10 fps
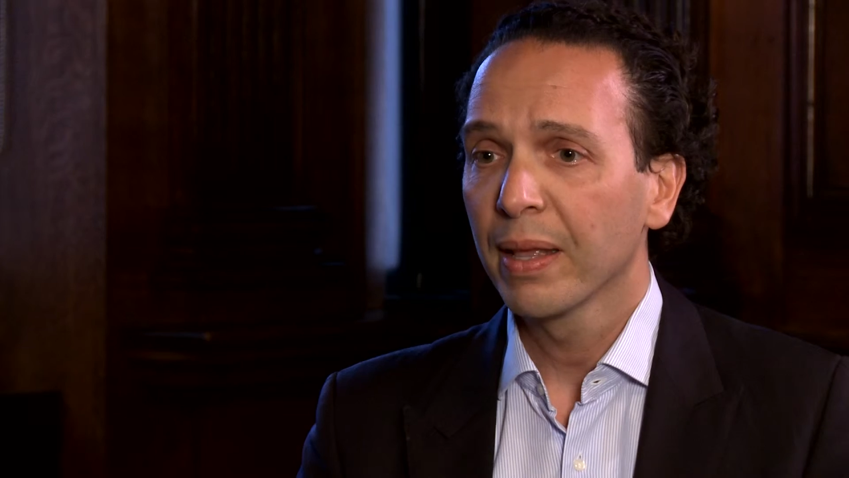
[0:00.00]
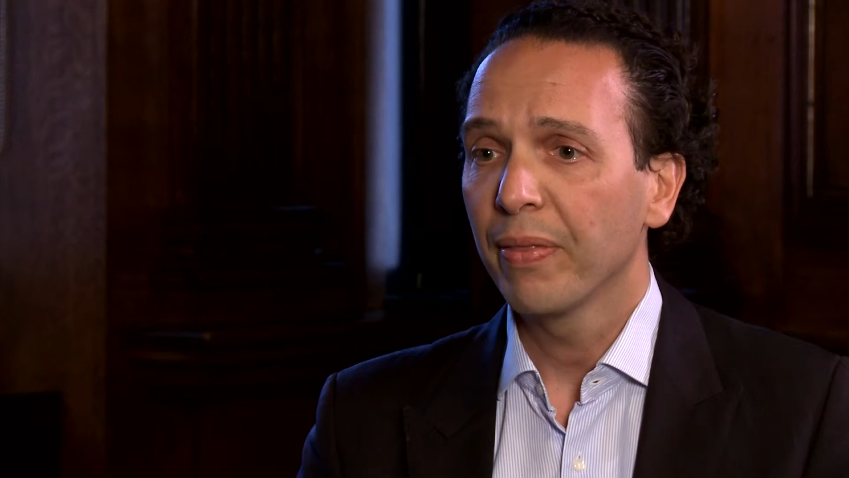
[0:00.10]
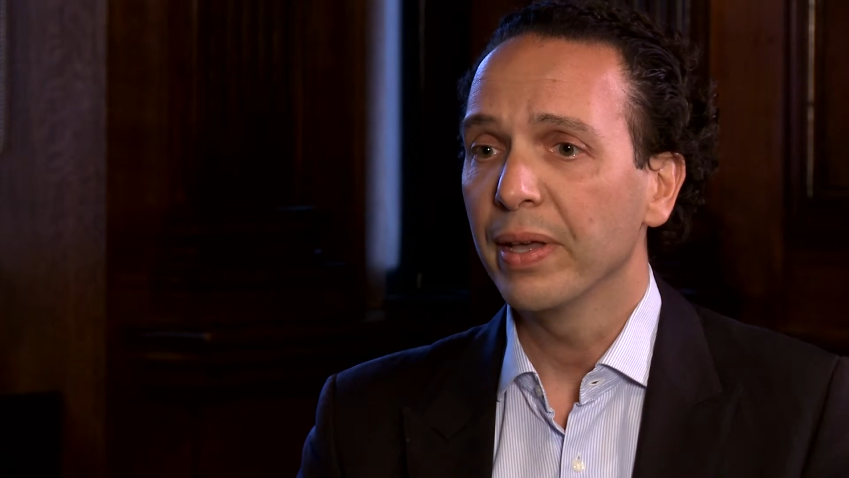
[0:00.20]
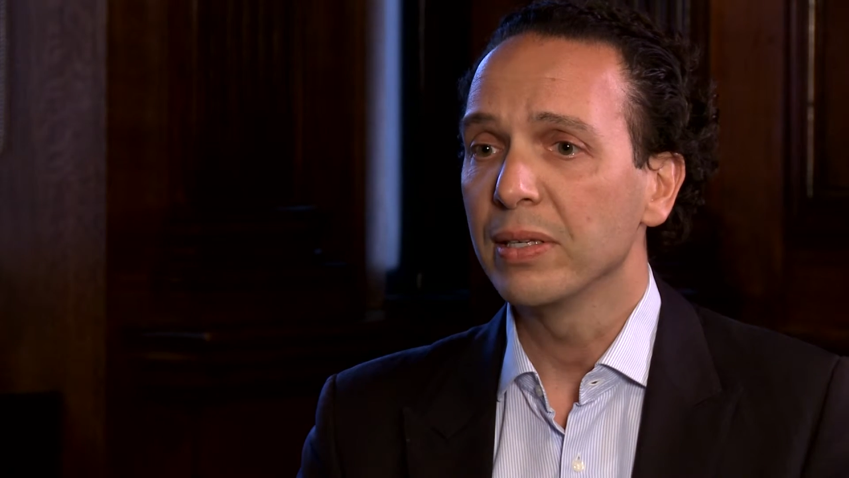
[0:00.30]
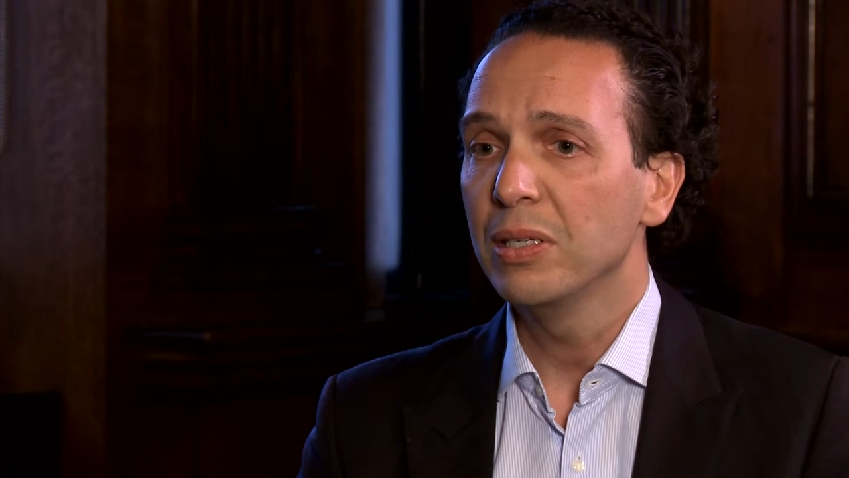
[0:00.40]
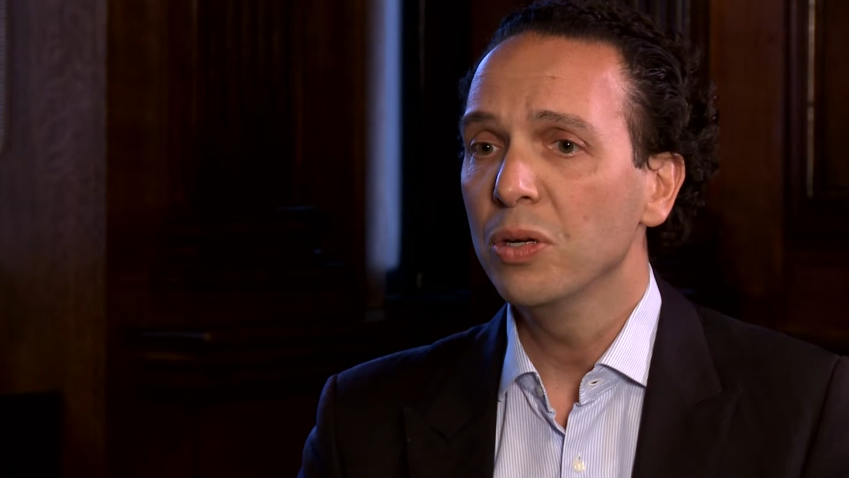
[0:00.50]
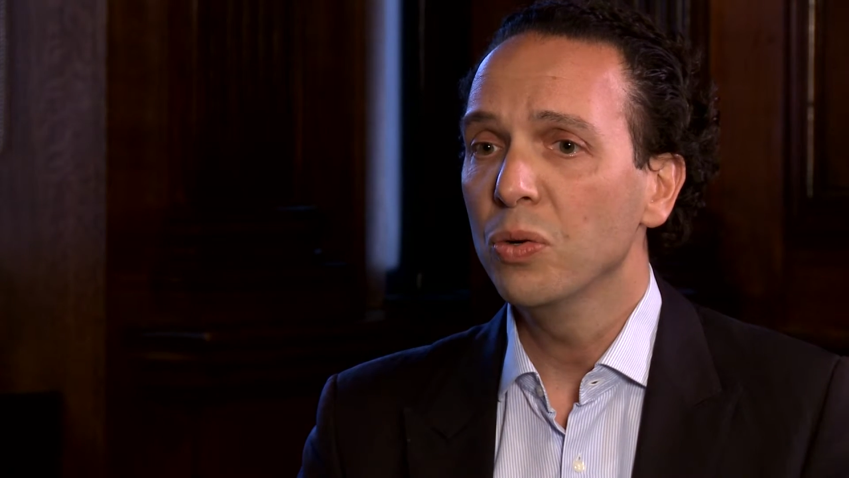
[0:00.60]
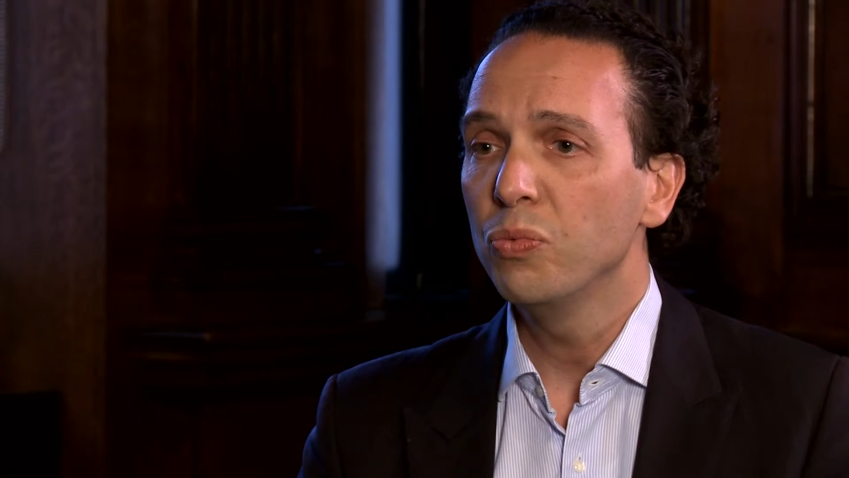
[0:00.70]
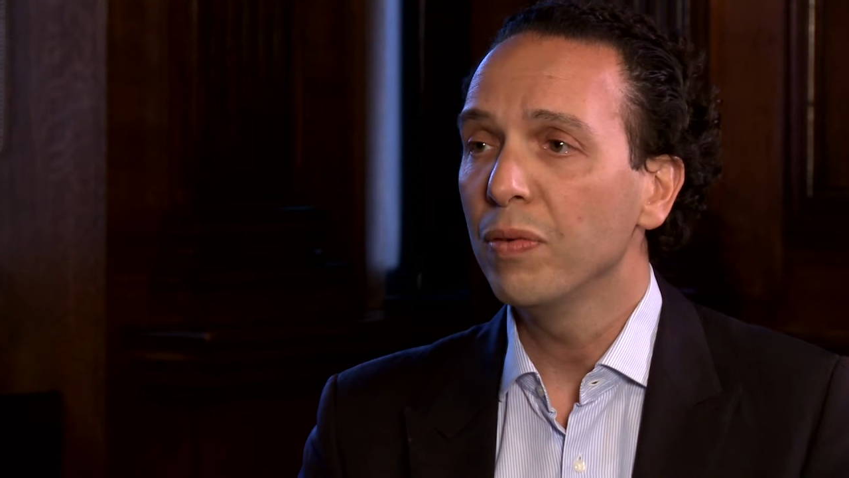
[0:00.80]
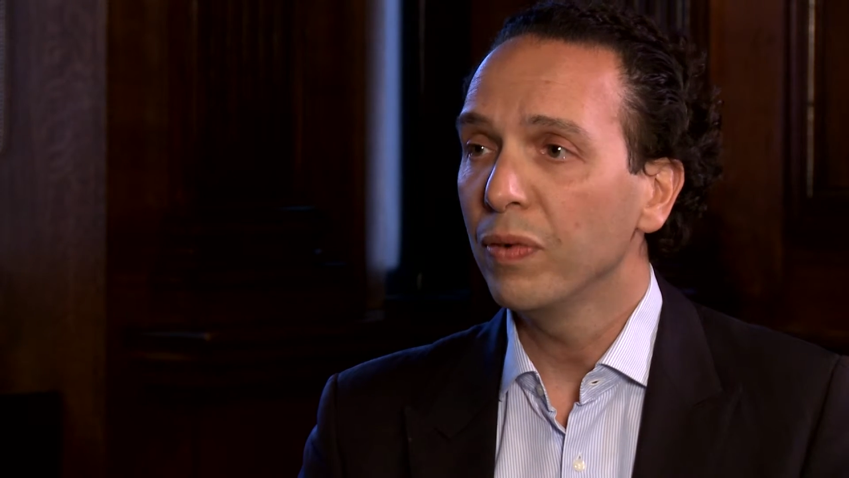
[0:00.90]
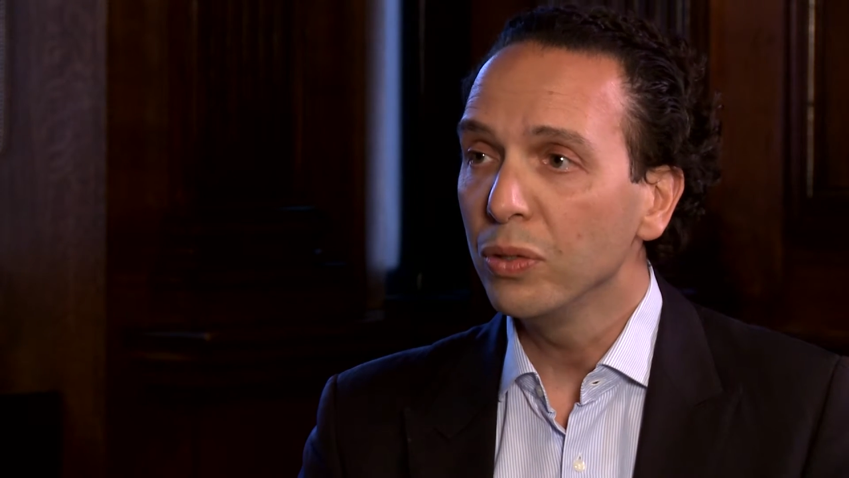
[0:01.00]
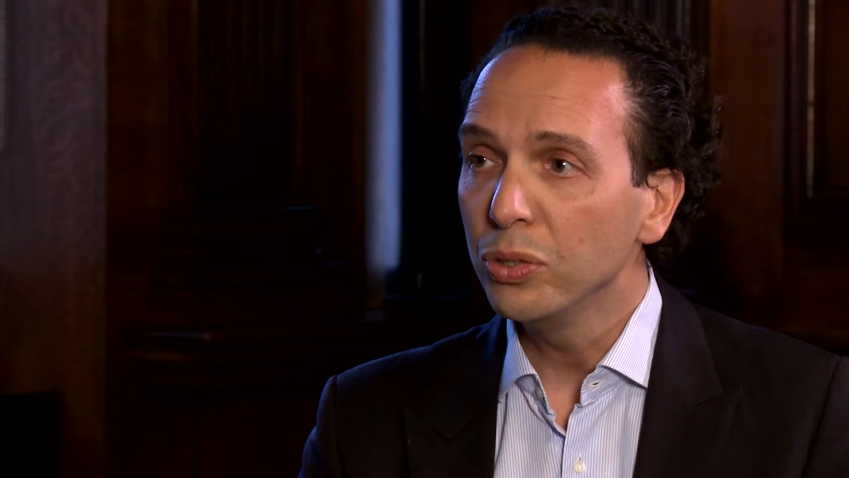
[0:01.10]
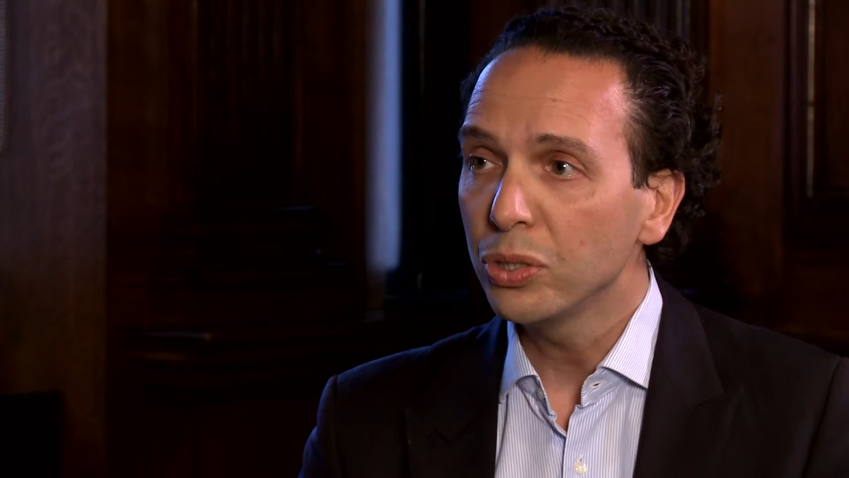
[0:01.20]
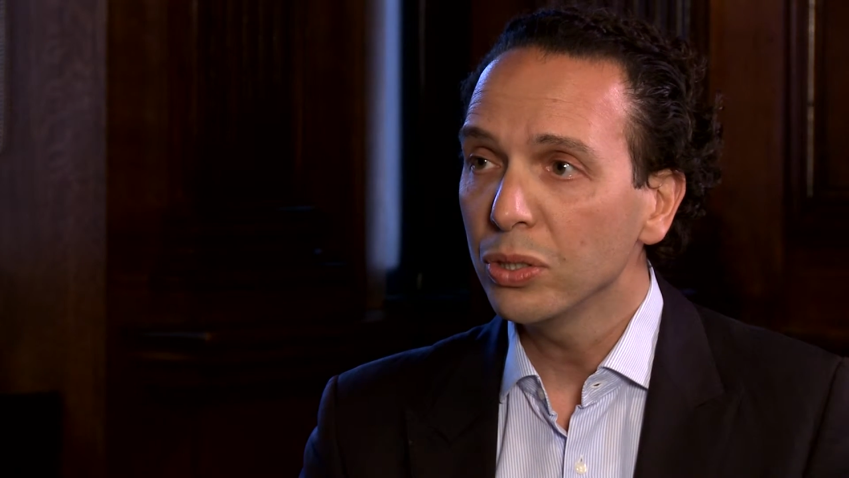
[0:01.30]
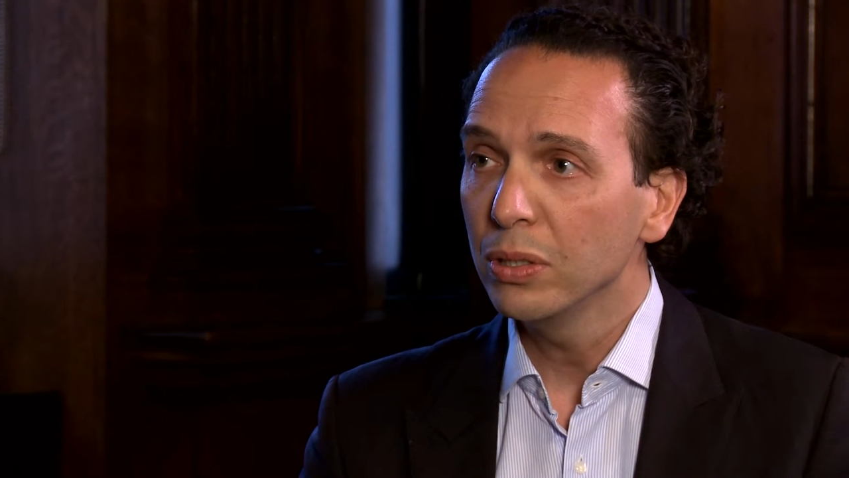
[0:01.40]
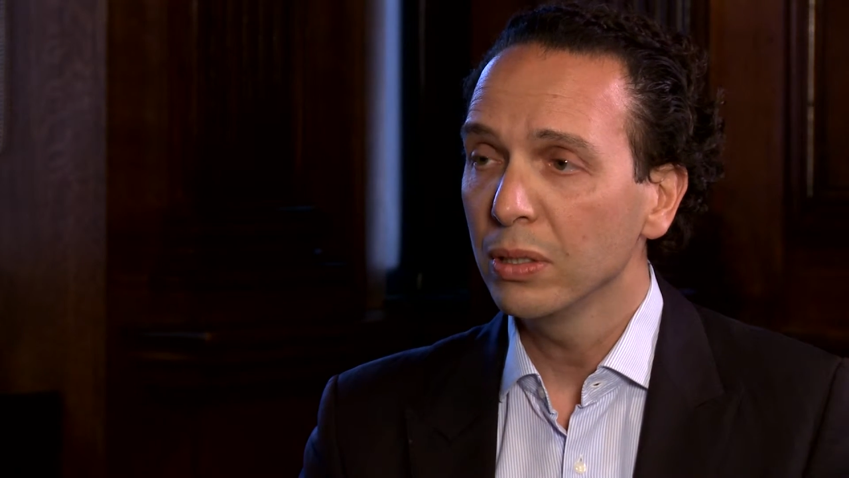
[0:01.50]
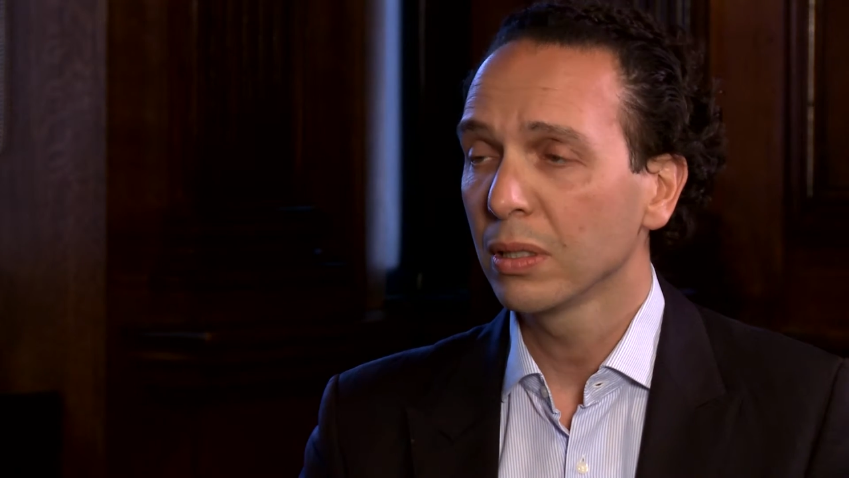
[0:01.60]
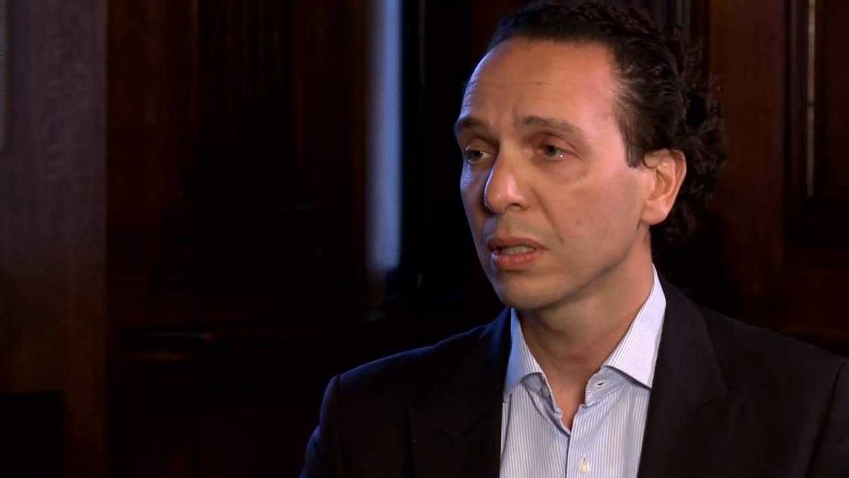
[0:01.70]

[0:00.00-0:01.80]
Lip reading: There's no revolution